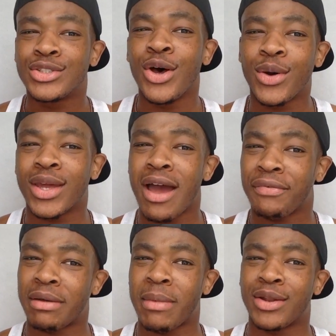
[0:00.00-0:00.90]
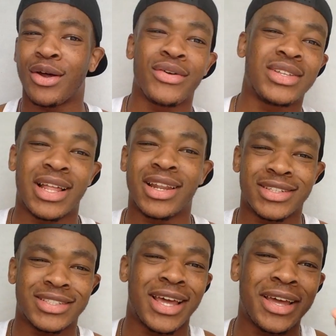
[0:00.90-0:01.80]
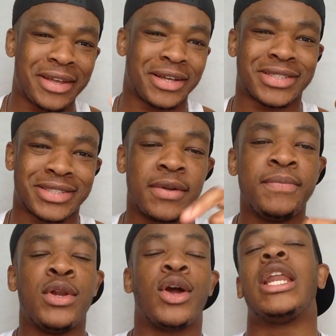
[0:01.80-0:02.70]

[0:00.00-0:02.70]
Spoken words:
token ethnic minority. There's just a, yes,